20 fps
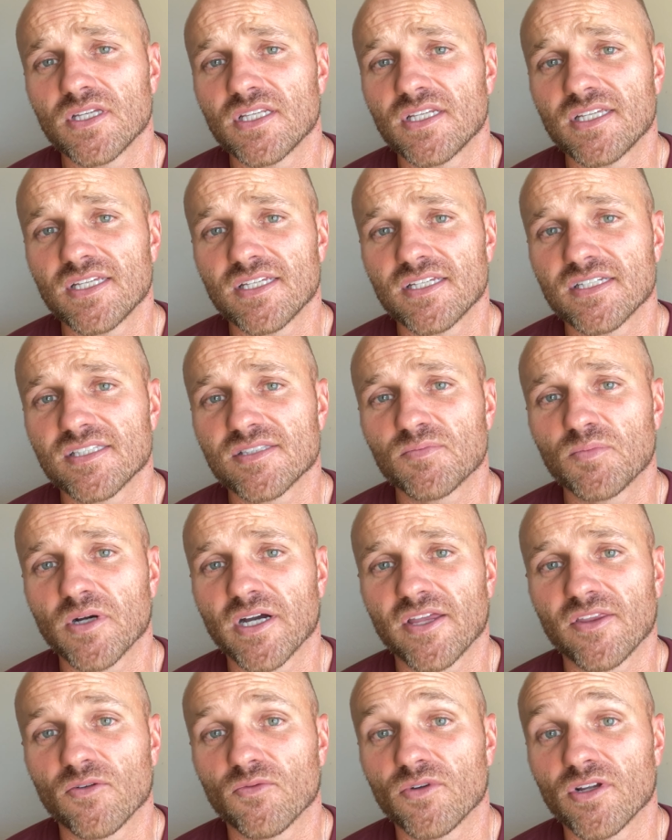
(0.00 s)
it is
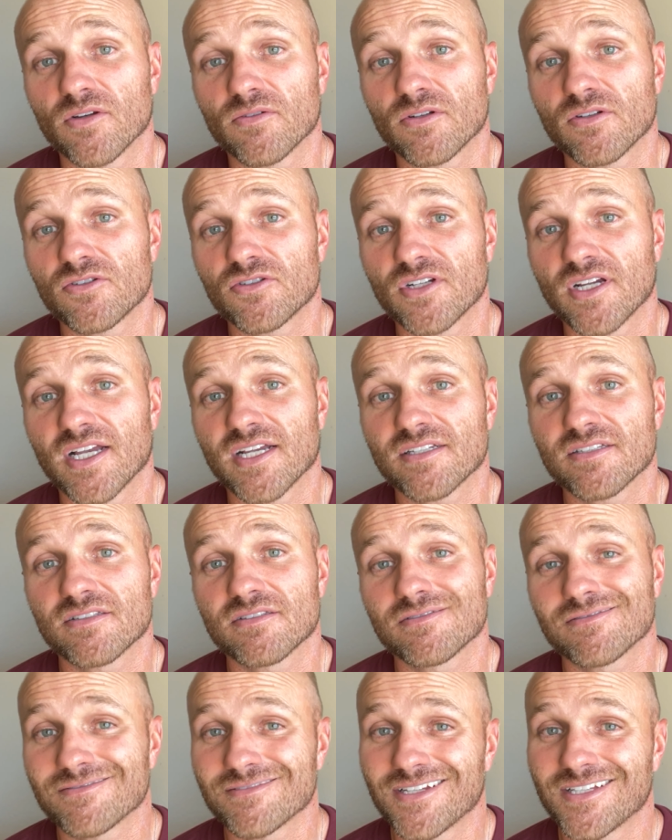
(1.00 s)
by the railroad
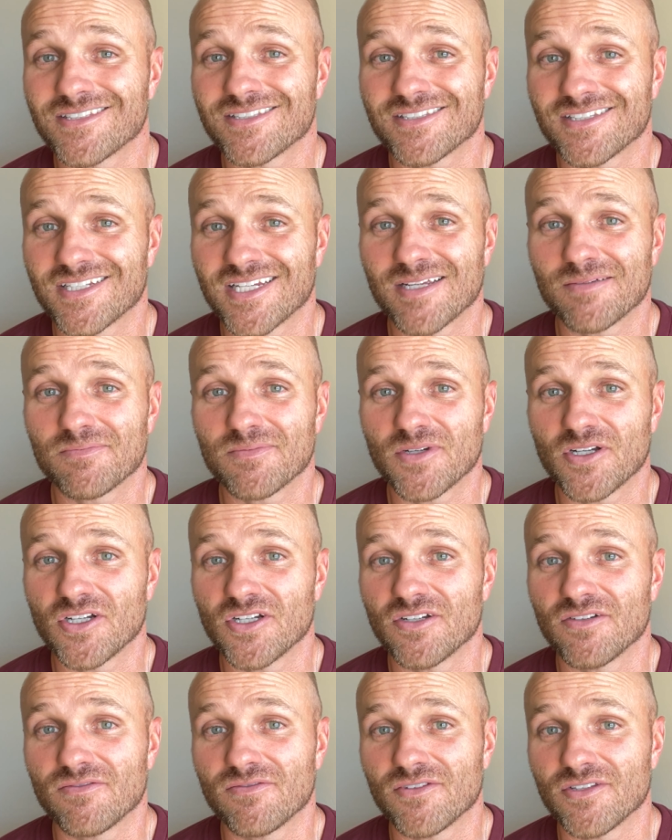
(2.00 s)
tracks, hence the name
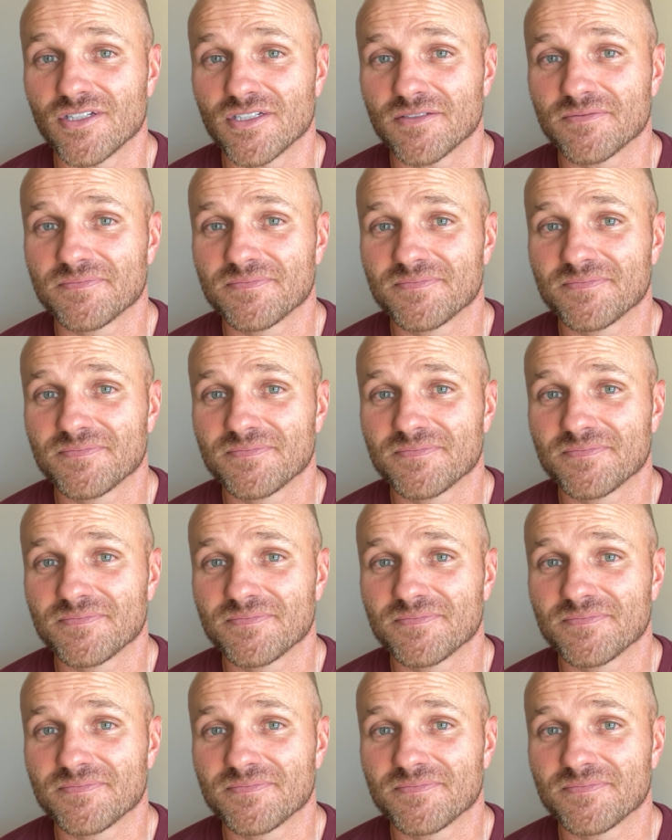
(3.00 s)
of the